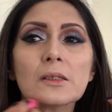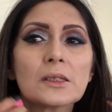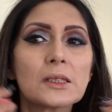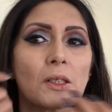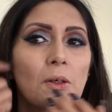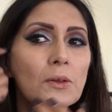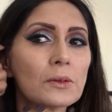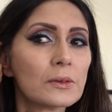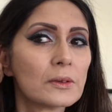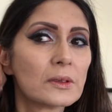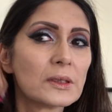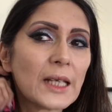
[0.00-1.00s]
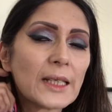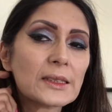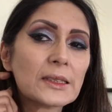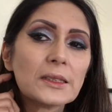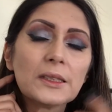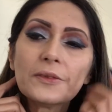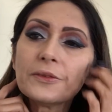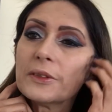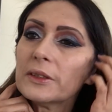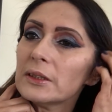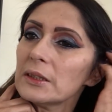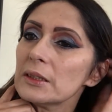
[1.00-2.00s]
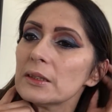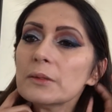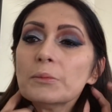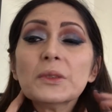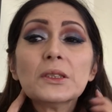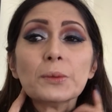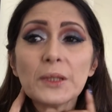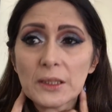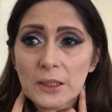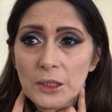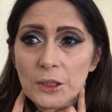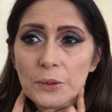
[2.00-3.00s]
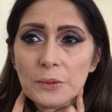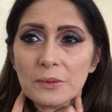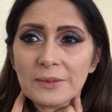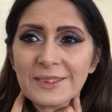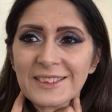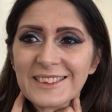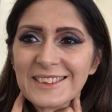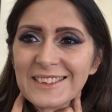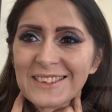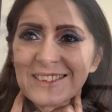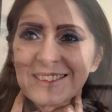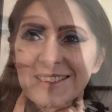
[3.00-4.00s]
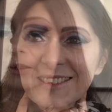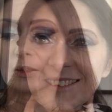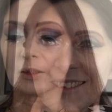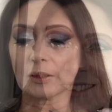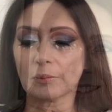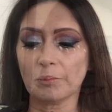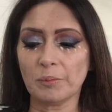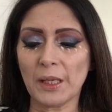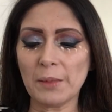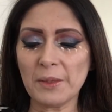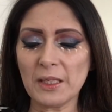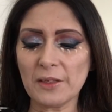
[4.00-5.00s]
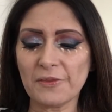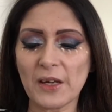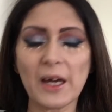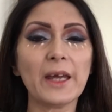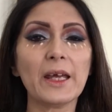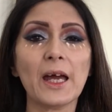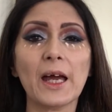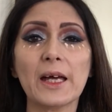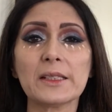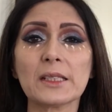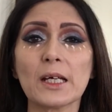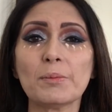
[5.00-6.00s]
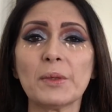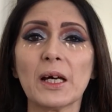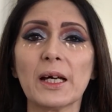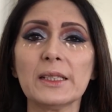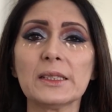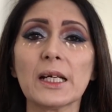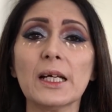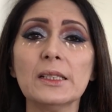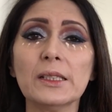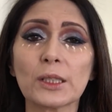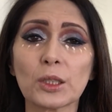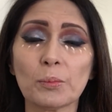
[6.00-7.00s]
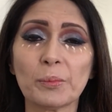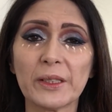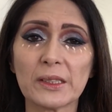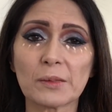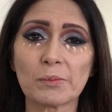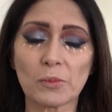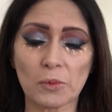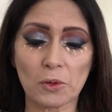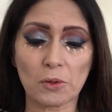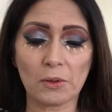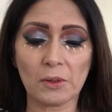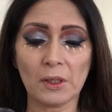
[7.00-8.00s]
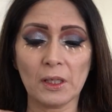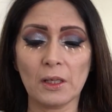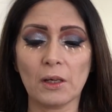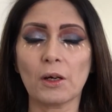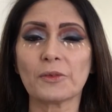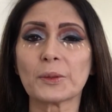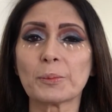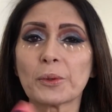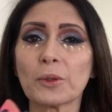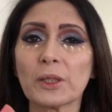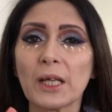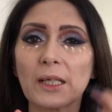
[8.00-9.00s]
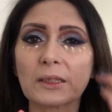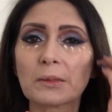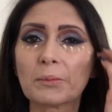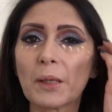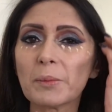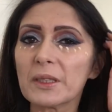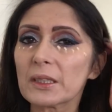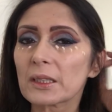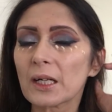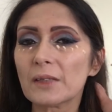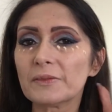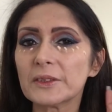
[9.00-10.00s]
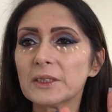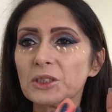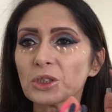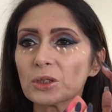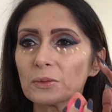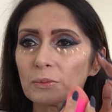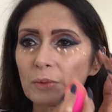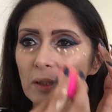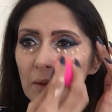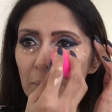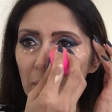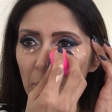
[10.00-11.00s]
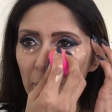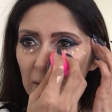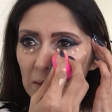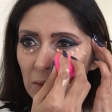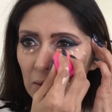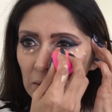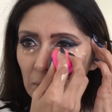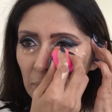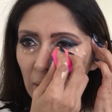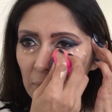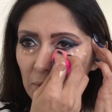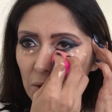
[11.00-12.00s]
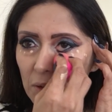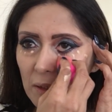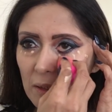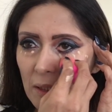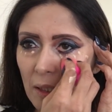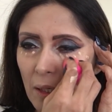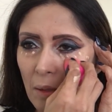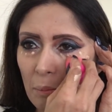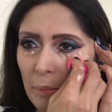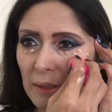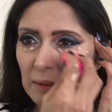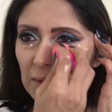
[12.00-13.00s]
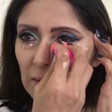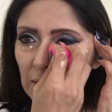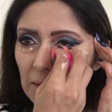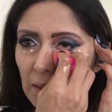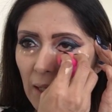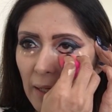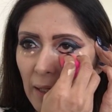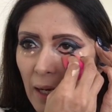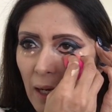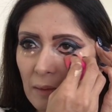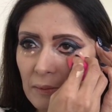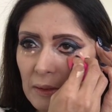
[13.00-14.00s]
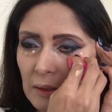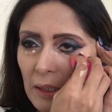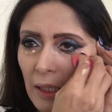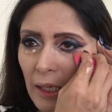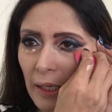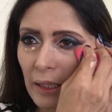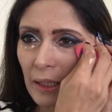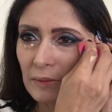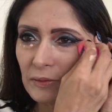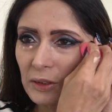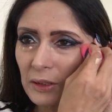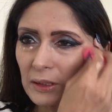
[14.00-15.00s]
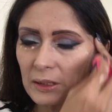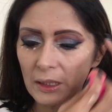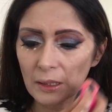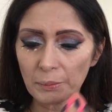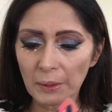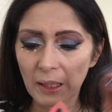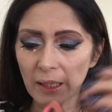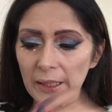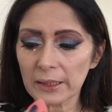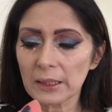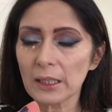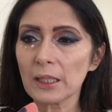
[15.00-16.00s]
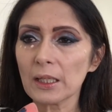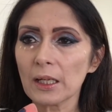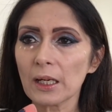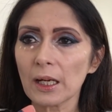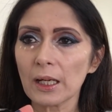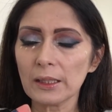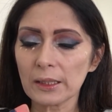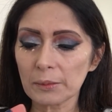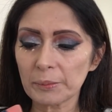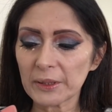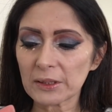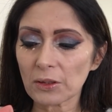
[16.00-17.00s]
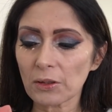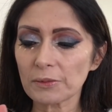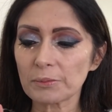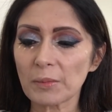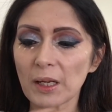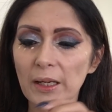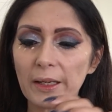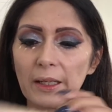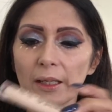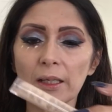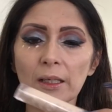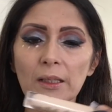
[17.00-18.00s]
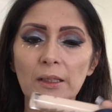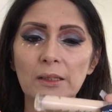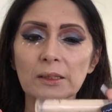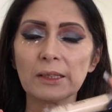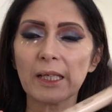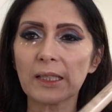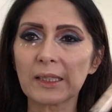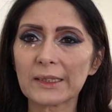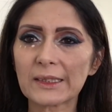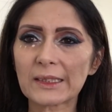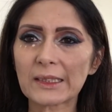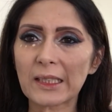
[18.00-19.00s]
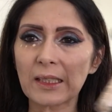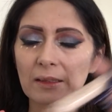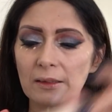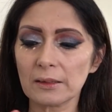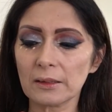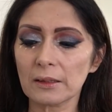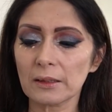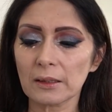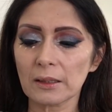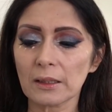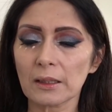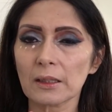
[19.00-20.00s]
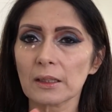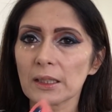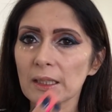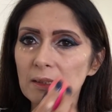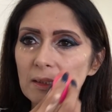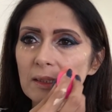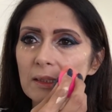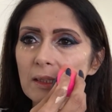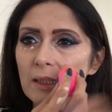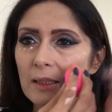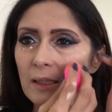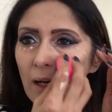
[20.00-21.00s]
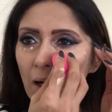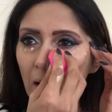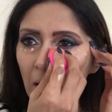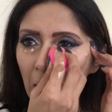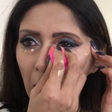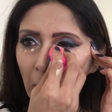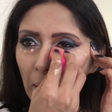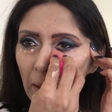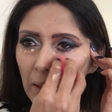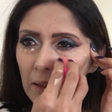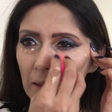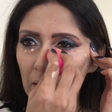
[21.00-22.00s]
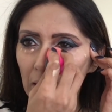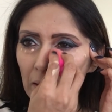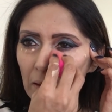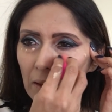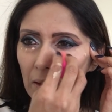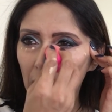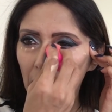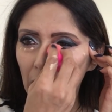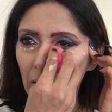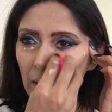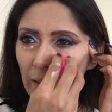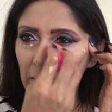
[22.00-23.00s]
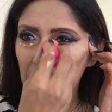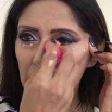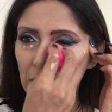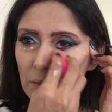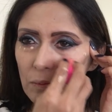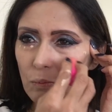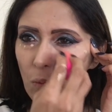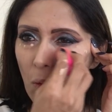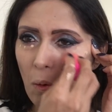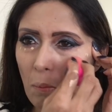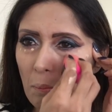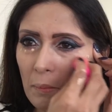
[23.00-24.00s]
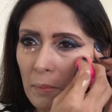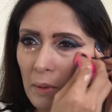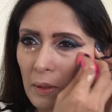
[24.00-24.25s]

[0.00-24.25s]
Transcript: So that's the difference between the two. Maybe if I had applied a little bit more of the product, maybe the coverage would have been better on the blemishes. But since I haven't, I have just applied a little bit of my Naked Skin concealer in light warm.